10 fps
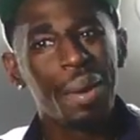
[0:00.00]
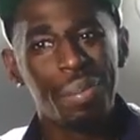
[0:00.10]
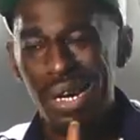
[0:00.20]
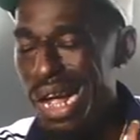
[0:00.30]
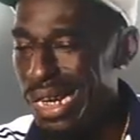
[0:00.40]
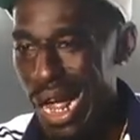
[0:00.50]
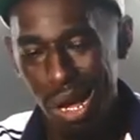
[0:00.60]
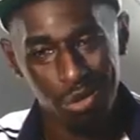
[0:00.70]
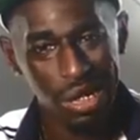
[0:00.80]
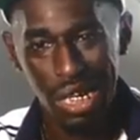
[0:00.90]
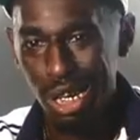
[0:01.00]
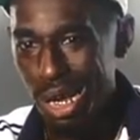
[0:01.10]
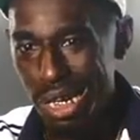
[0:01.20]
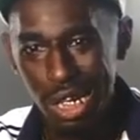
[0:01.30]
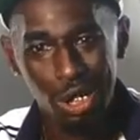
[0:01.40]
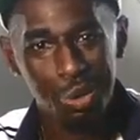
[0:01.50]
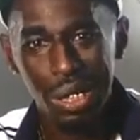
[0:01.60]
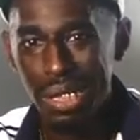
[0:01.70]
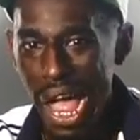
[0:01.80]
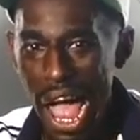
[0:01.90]
But I, I, we need at least
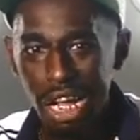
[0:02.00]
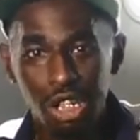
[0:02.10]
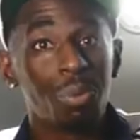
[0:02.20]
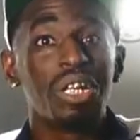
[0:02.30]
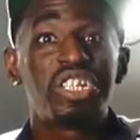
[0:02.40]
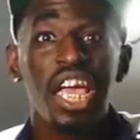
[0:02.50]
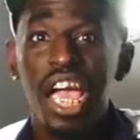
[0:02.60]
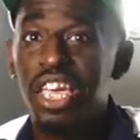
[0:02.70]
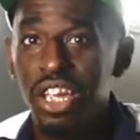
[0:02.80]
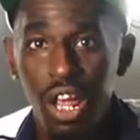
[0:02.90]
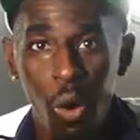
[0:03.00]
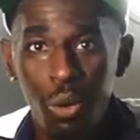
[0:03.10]
twenty thousand to protect you, though.